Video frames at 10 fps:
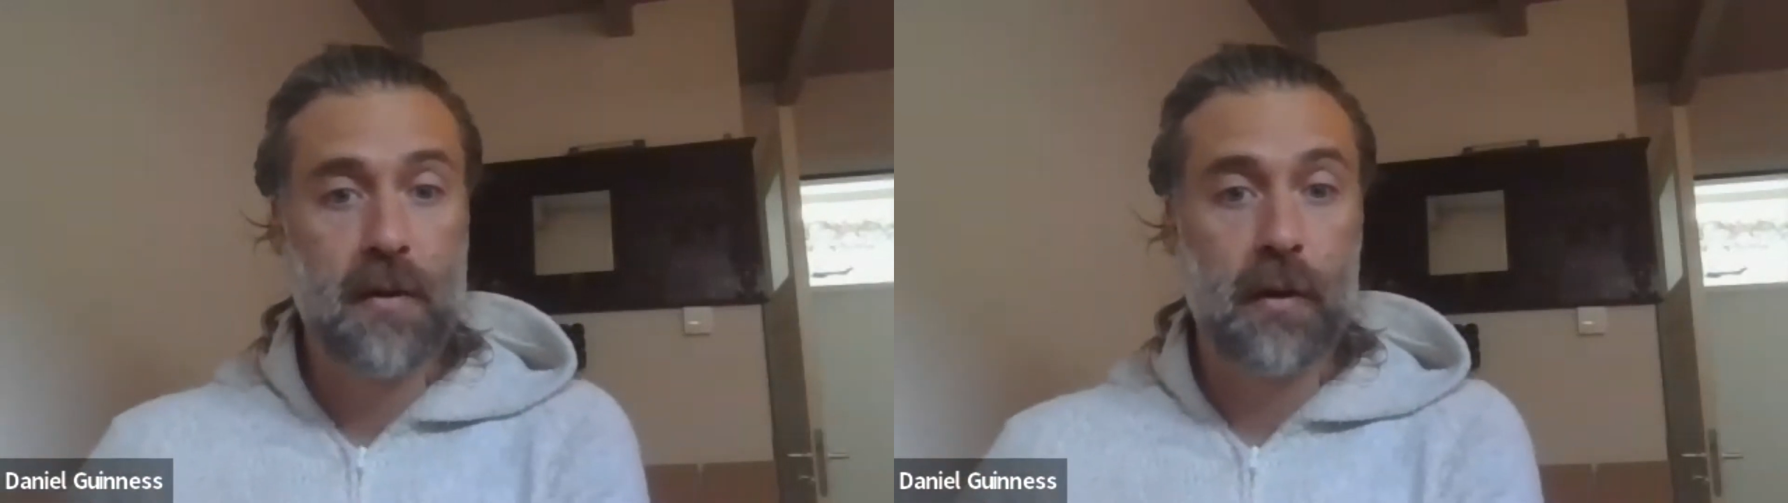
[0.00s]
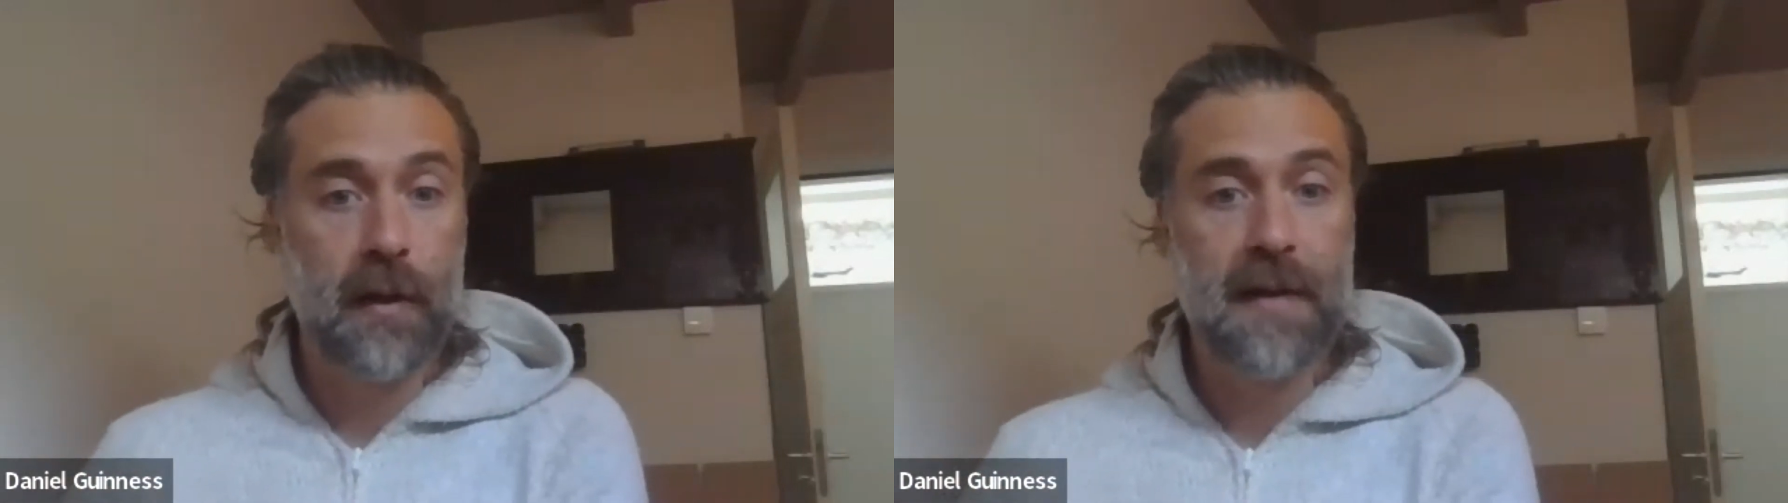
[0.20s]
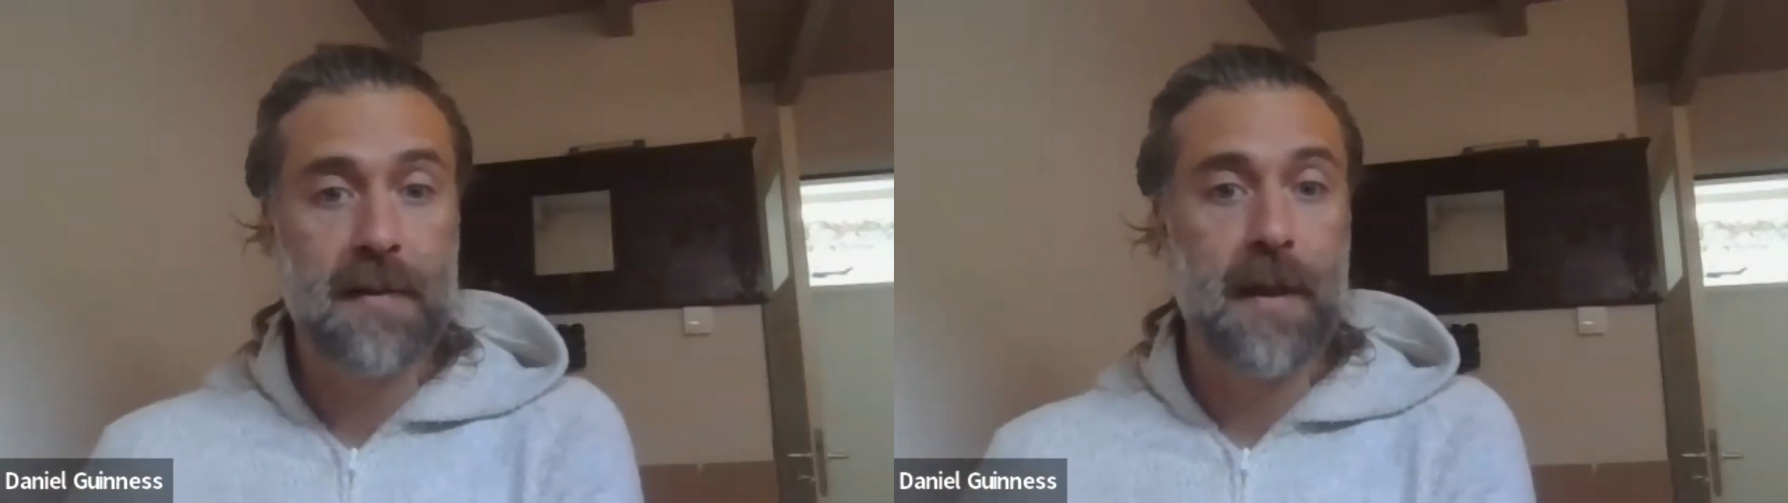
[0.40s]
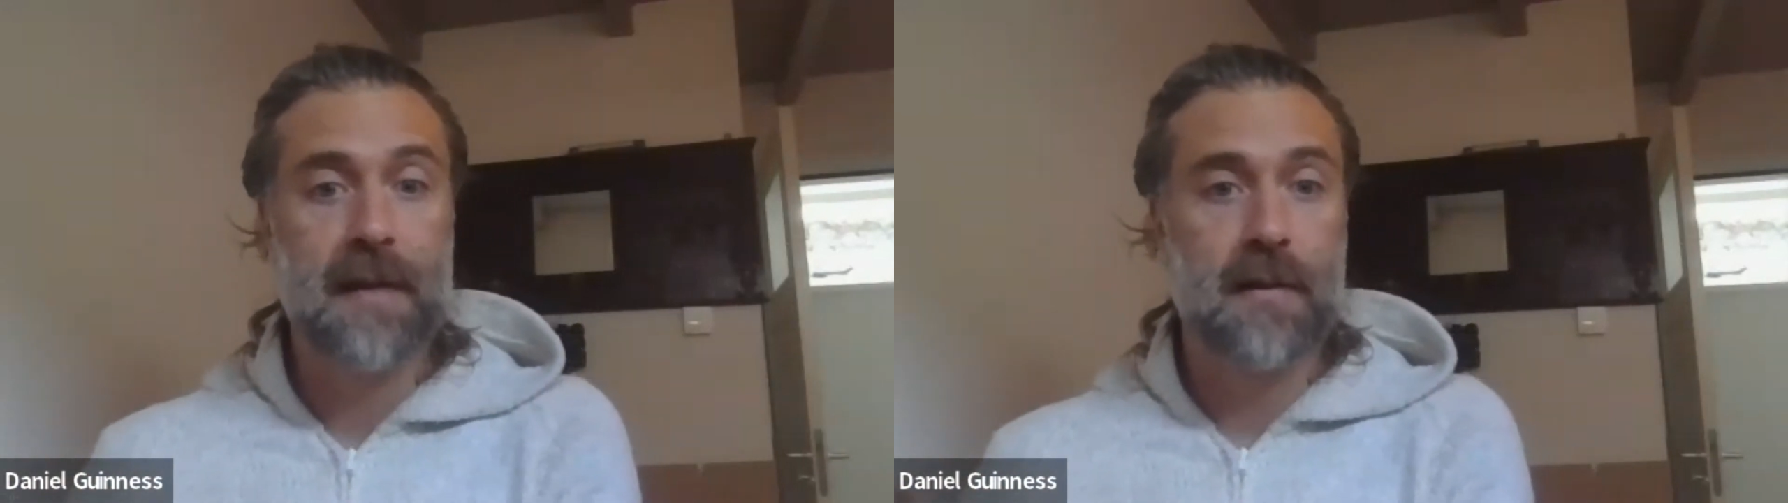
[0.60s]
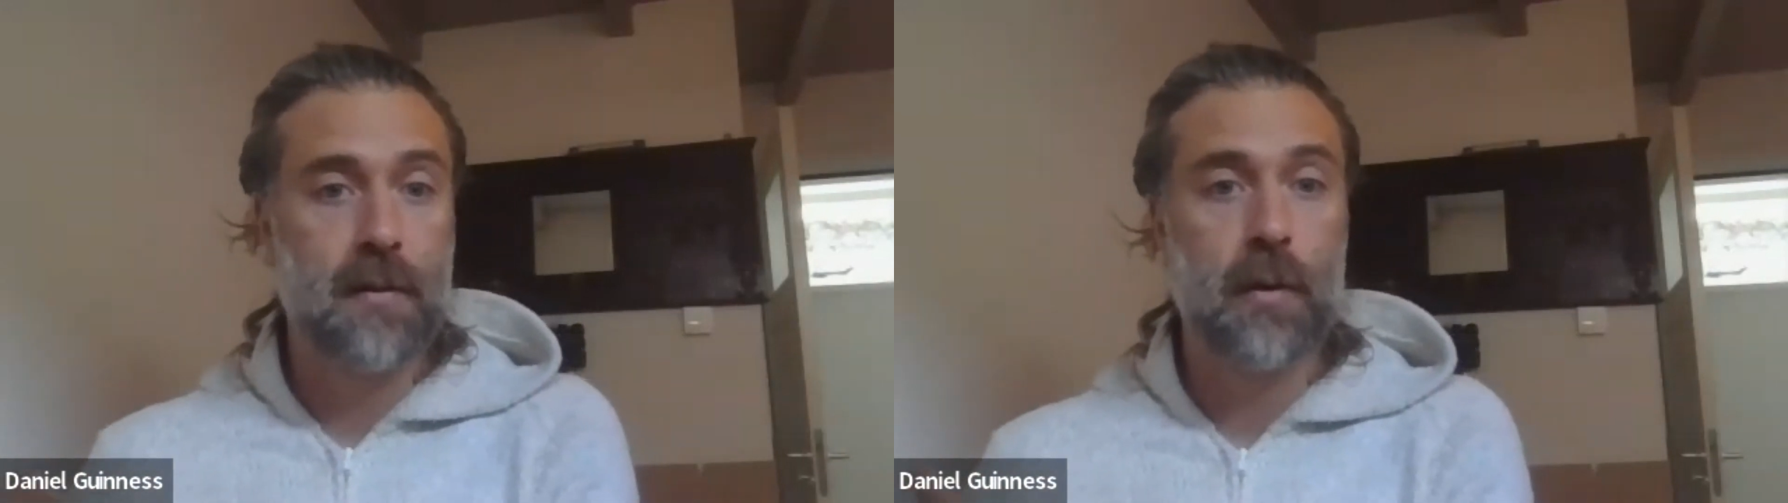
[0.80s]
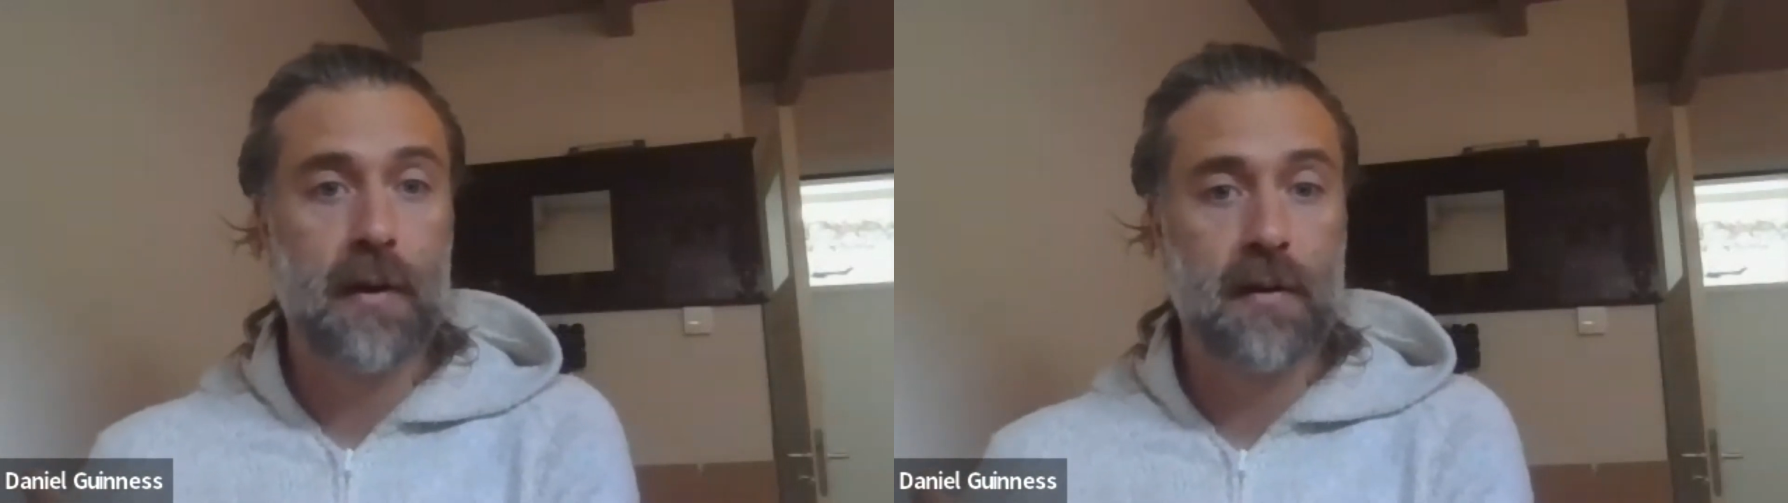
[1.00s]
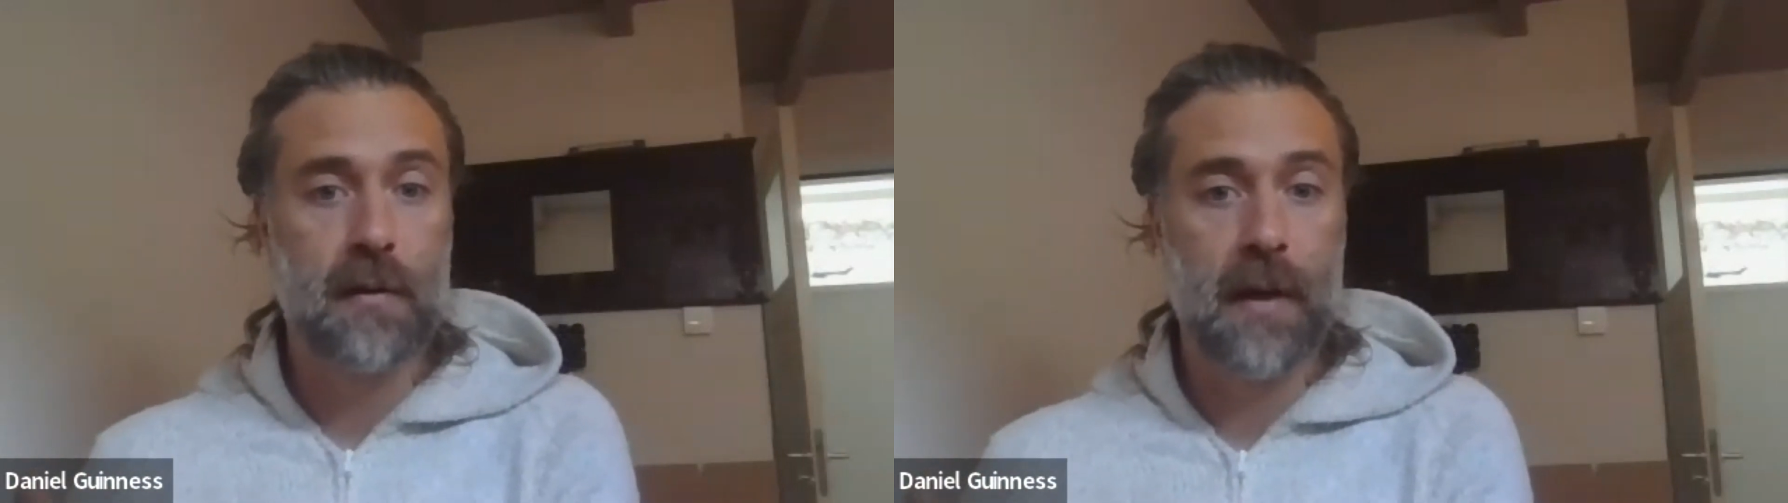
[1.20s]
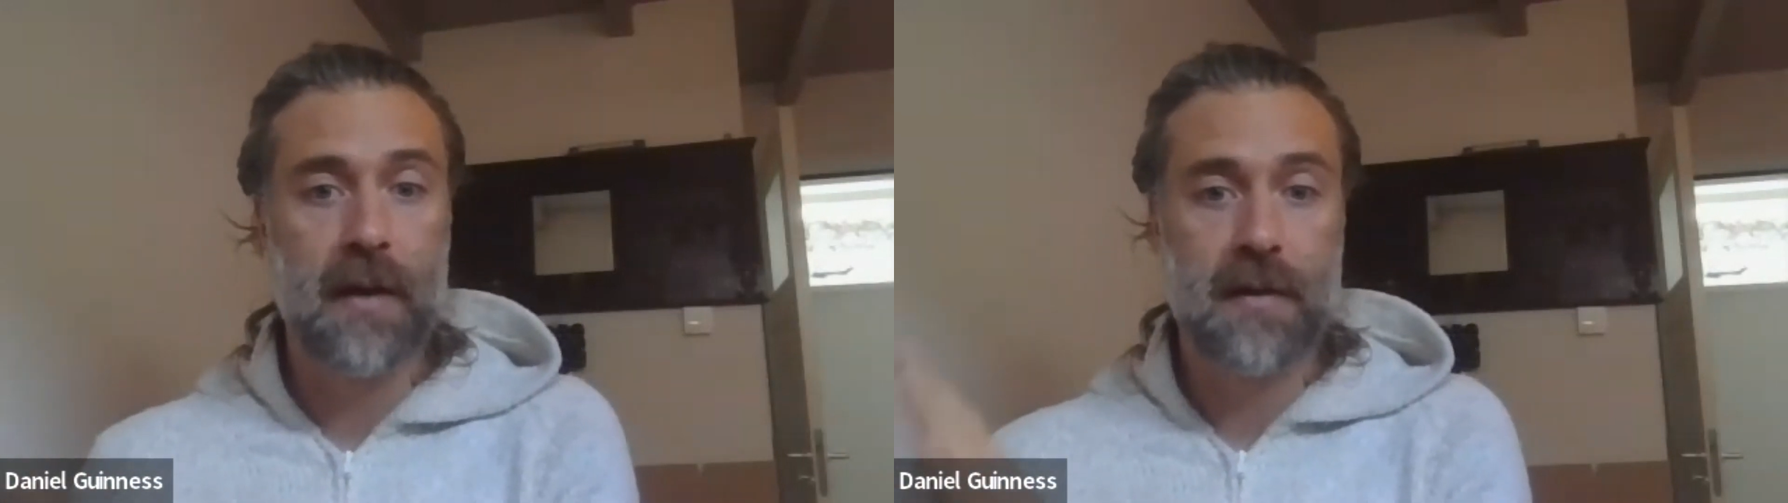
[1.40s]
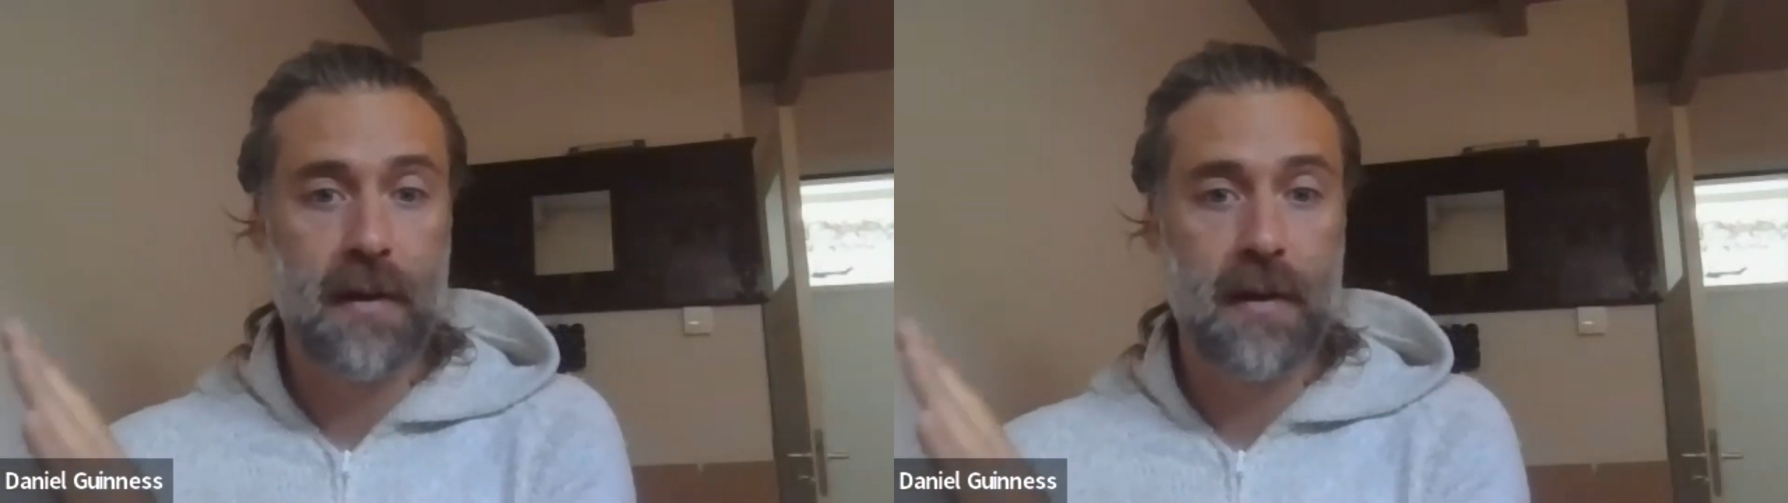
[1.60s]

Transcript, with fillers: your classmates are talking too much,